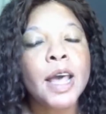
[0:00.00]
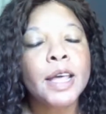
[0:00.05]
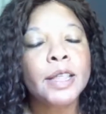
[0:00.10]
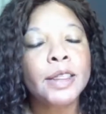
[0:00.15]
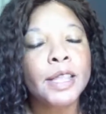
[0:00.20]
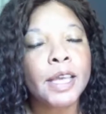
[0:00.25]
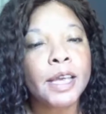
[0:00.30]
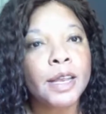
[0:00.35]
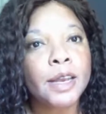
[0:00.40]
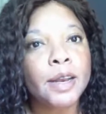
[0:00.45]

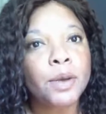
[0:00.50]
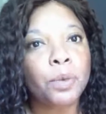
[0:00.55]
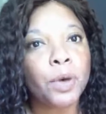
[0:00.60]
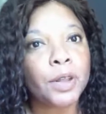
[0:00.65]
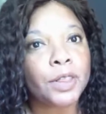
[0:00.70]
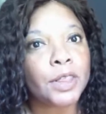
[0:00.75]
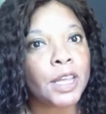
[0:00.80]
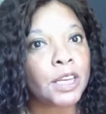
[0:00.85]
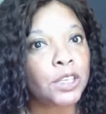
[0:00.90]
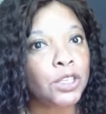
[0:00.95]
then
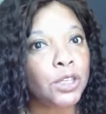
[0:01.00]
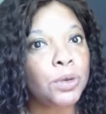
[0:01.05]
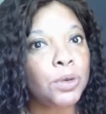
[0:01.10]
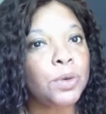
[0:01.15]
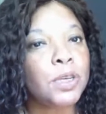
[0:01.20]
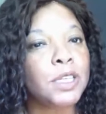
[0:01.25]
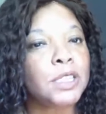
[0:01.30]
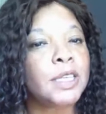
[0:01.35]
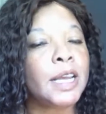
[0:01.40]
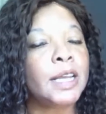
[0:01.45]
what they
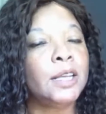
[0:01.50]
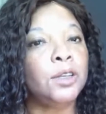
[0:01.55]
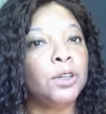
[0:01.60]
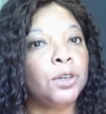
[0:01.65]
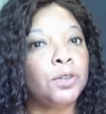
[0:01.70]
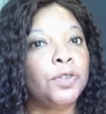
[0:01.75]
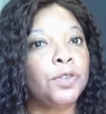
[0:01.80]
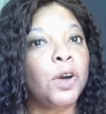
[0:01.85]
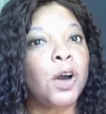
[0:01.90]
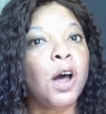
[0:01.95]
do is they
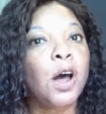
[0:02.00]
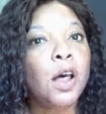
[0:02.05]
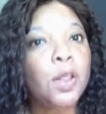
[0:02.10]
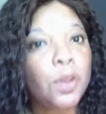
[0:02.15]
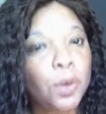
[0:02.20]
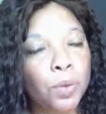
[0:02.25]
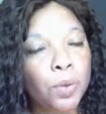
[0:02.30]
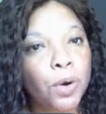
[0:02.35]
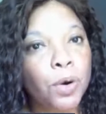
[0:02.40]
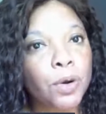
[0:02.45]
look for
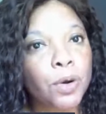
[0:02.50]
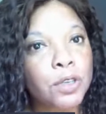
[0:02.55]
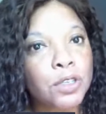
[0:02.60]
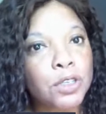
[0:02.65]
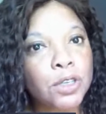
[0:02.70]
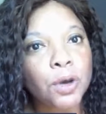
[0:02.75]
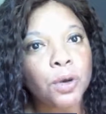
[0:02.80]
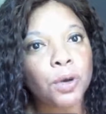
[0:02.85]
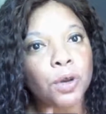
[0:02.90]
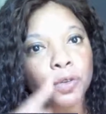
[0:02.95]
other work.
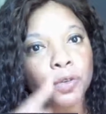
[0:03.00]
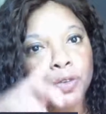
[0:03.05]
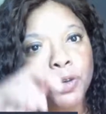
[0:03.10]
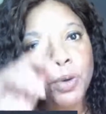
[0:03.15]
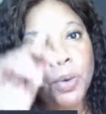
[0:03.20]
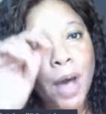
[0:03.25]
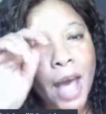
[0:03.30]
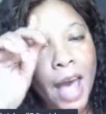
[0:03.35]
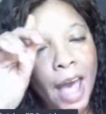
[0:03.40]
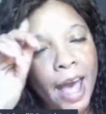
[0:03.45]
So if
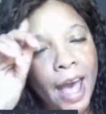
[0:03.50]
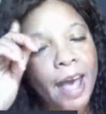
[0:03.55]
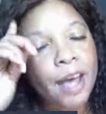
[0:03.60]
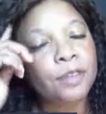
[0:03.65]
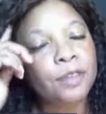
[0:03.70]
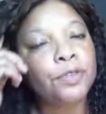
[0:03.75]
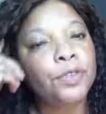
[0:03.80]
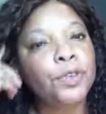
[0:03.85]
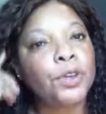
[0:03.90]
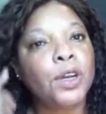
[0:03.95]
you
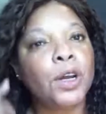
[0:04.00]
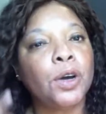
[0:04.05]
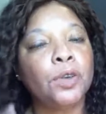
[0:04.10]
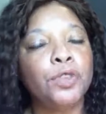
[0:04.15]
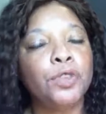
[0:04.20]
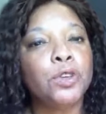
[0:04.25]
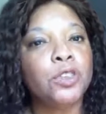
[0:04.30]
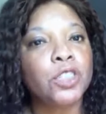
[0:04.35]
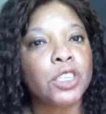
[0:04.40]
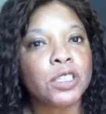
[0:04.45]
have,
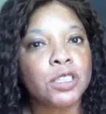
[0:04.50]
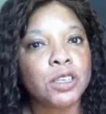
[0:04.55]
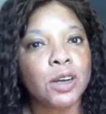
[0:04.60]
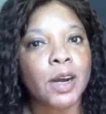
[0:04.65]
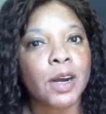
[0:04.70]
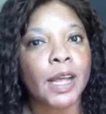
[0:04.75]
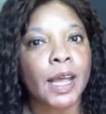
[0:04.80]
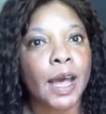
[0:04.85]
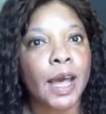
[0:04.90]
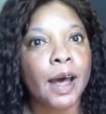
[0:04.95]
if you're just
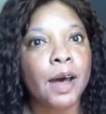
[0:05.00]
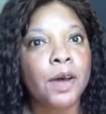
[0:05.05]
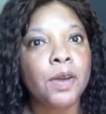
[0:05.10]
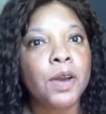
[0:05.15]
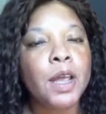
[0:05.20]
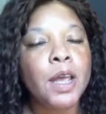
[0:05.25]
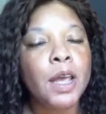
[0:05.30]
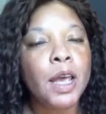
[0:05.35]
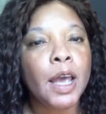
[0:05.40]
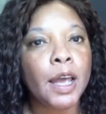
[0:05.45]
starting out
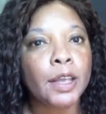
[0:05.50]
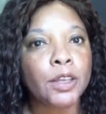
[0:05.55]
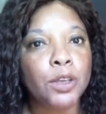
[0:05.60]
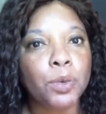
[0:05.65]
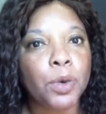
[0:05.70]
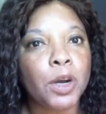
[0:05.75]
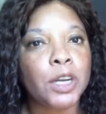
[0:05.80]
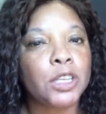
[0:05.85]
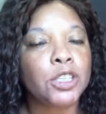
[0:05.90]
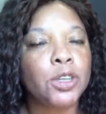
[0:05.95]
and
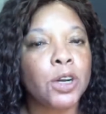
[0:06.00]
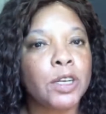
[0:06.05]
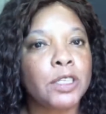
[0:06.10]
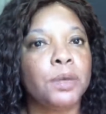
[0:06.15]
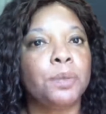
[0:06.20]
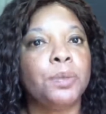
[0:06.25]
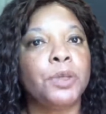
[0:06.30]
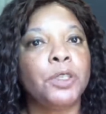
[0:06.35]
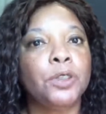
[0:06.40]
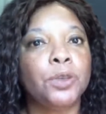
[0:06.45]
you want to start
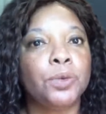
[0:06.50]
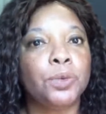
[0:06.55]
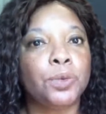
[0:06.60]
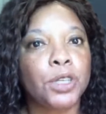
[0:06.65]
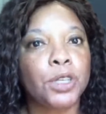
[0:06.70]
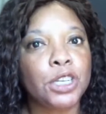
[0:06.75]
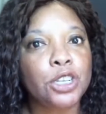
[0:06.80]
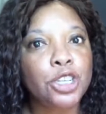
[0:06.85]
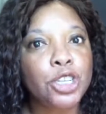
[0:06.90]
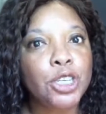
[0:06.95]
to build a
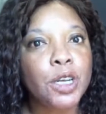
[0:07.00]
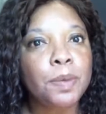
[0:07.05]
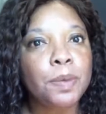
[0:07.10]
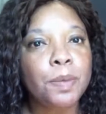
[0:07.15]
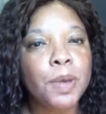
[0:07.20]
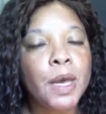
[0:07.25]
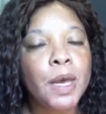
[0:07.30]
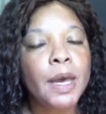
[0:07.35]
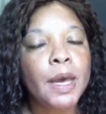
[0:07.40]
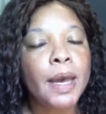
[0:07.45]
readership,
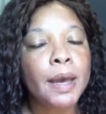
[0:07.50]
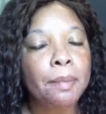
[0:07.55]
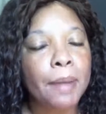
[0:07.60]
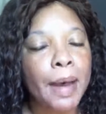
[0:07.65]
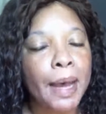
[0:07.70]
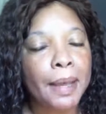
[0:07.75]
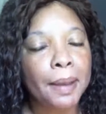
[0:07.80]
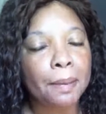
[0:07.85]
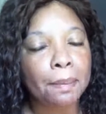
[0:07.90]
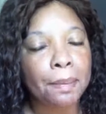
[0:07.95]
in
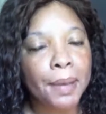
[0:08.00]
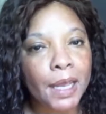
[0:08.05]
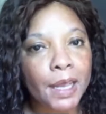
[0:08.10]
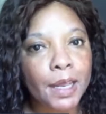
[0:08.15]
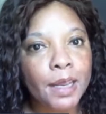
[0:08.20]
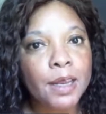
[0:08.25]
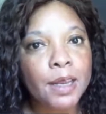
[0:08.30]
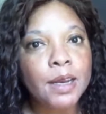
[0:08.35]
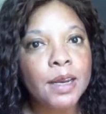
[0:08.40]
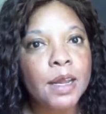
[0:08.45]
my
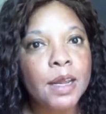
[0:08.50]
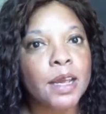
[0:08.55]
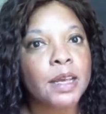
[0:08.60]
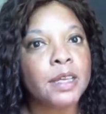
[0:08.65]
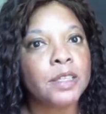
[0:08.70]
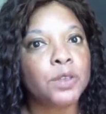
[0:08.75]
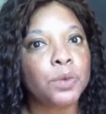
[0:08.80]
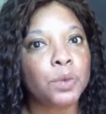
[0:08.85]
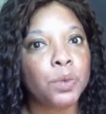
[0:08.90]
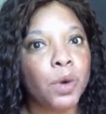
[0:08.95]
opinion,
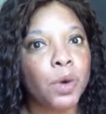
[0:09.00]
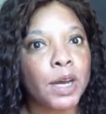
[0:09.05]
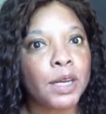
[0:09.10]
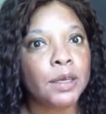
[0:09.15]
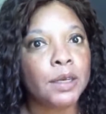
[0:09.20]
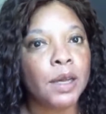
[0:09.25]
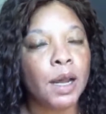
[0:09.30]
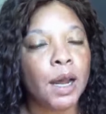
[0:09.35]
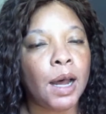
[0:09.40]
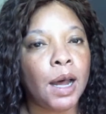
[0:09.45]
it's
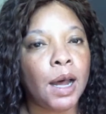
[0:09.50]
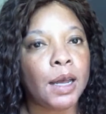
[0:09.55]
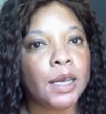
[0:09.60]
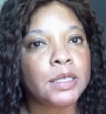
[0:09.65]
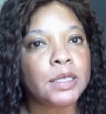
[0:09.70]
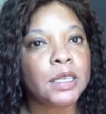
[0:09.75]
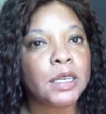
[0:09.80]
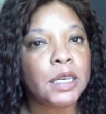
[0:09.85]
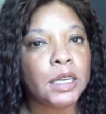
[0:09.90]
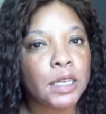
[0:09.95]

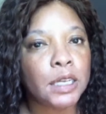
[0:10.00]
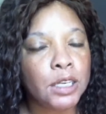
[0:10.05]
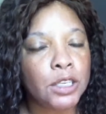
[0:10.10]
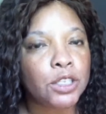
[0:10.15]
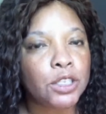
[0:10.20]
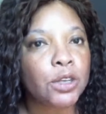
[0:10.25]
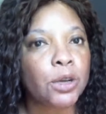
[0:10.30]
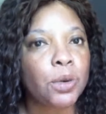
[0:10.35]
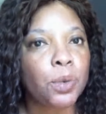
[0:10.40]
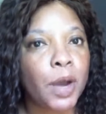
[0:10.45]
an
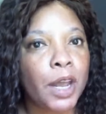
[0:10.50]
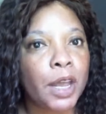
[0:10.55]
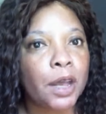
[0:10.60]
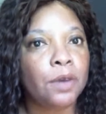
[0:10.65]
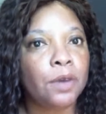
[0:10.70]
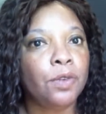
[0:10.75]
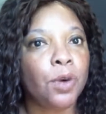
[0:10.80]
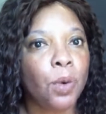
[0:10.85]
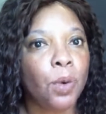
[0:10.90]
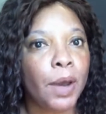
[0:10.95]
easier way
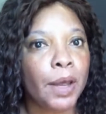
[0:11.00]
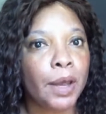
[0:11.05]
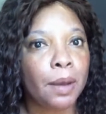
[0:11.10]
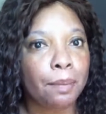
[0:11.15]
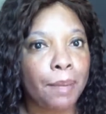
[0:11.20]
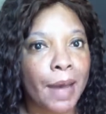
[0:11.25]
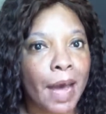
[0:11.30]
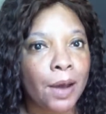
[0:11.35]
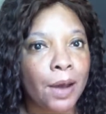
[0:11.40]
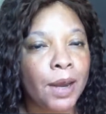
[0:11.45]
of going
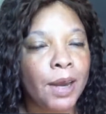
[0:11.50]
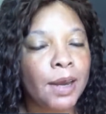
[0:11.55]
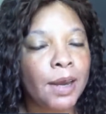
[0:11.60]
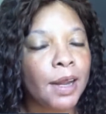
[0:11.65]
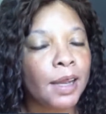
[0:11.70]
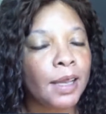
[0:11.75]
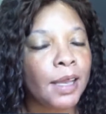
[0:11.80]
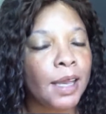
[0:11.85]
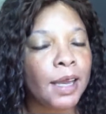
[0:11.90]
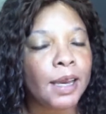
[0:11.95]
about
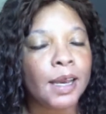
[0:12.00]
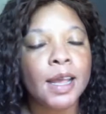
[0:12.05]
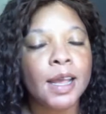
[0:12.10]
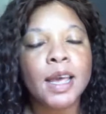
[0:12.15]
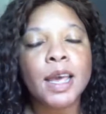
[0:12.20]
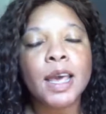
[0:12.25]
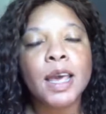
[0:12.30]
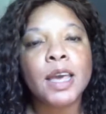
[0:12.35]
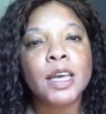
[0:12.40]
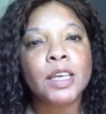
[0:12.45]
it. Again,
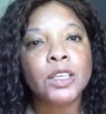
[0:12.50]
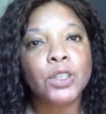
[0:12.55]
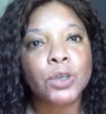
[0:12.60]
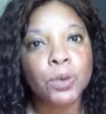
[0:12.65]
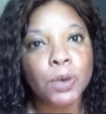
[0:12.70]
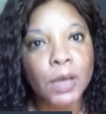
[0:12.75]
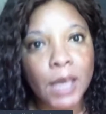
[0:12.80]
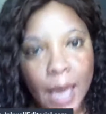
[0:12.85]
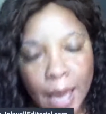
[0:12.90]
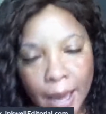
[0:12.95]

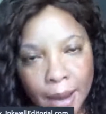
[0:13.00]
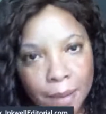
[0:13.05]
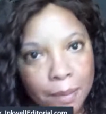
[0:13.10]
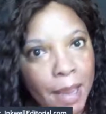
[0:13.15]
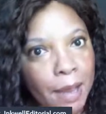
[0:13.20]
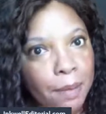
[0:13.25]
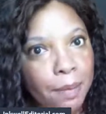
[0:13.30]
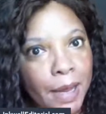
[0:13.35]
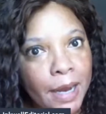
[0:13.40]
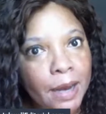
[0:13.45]
you can
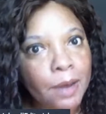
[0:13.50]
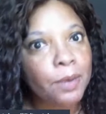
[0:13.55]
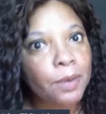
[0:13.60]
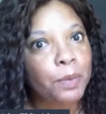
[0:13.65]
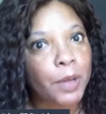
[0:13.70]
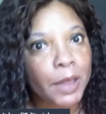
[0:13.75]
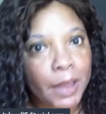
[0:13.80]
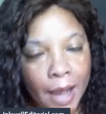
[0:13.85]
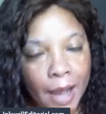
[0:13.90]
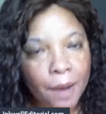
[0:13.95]
make money
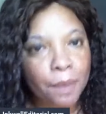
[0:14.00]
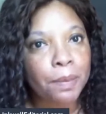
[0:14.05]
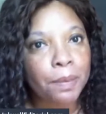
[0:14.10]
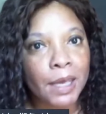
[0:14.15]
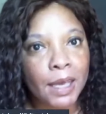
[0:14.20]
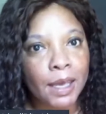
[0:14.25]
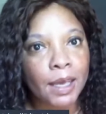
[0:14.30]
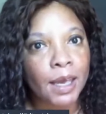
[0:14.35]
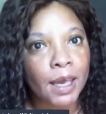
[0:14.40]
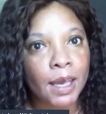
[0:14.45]
without
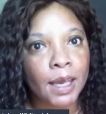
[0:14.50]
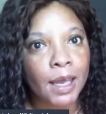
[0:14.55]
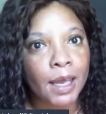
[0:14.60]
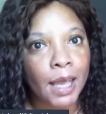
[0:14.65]
being in